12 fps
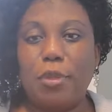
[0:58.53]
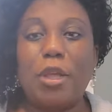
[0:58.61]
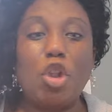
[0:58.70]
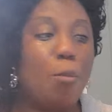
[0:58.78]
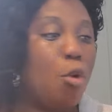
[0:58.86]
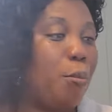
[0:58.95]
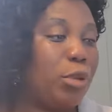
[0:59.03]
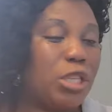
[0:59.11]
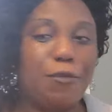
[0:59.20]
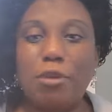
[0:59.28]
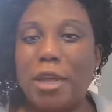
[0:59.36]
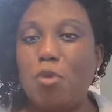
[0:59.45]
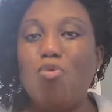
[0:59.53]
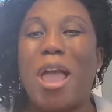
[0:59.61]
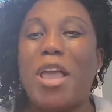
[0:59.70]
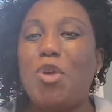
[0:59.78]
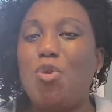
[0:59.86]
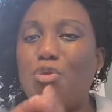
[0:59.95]
They're not more beautiful than you. You
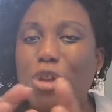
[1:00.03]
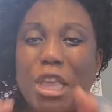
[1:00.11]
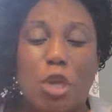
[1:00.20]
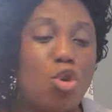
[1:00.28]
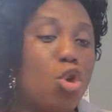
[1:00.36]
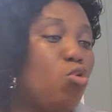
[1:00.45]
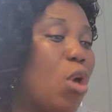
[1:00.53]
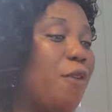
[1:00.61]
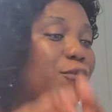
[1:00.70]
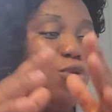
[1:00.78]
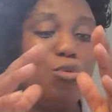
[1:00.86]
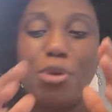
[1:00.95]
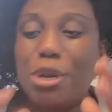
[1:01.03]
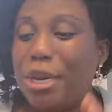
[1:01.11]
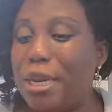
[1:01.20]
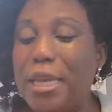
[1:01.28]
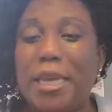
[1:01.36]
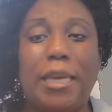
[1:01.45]
are unique. You have
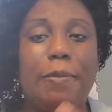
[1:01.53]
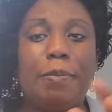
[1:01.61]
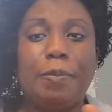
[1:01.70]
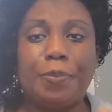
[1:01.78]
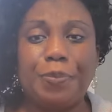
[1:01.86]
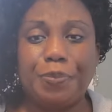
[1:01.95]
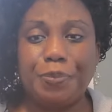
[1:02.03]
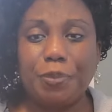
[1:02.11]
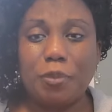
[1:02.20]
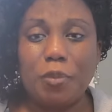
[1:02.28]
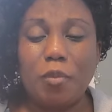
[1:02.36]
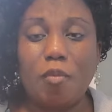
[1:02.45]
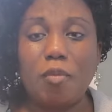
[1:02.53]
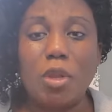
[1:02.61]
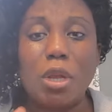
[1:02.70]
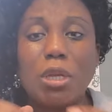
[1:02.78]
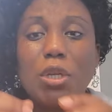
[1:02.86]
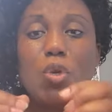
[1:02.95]
unique,
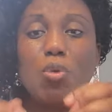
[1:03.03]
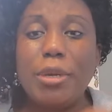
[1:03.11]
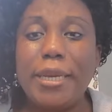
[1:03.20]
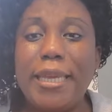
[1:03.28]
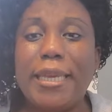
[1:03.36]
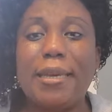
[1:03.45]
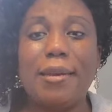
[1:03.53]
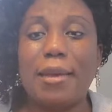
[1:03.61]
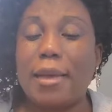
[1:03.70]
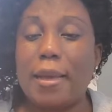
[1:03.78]
unique